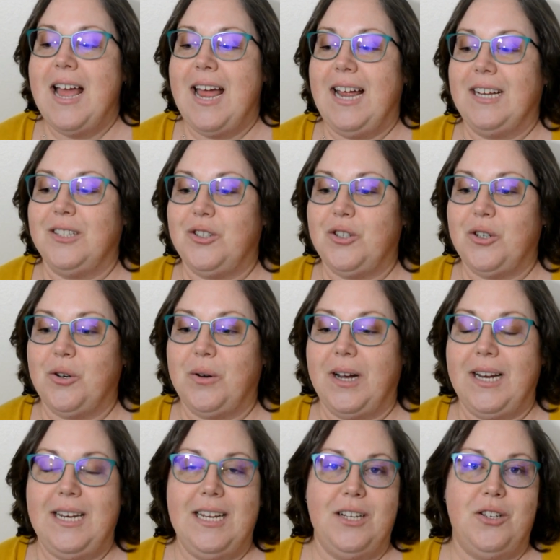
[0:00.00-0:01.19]
and so
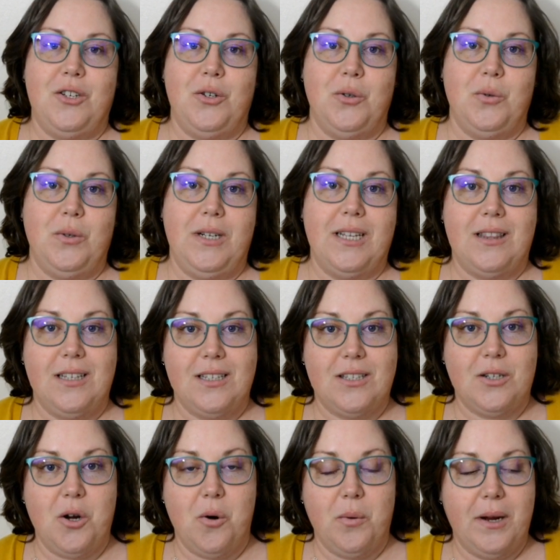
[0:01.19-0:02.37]
I need to get
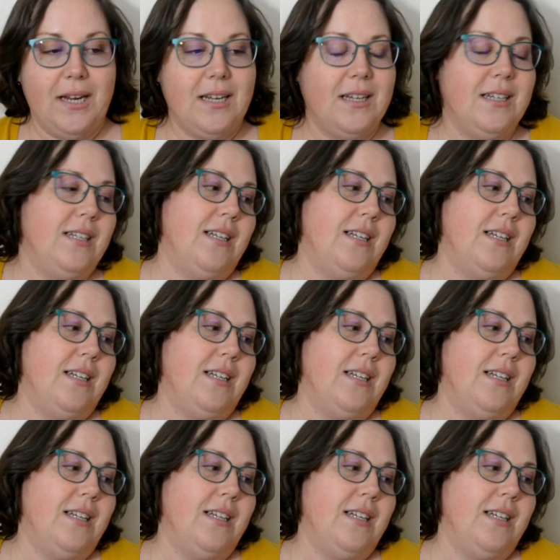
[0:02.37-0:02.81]
this going.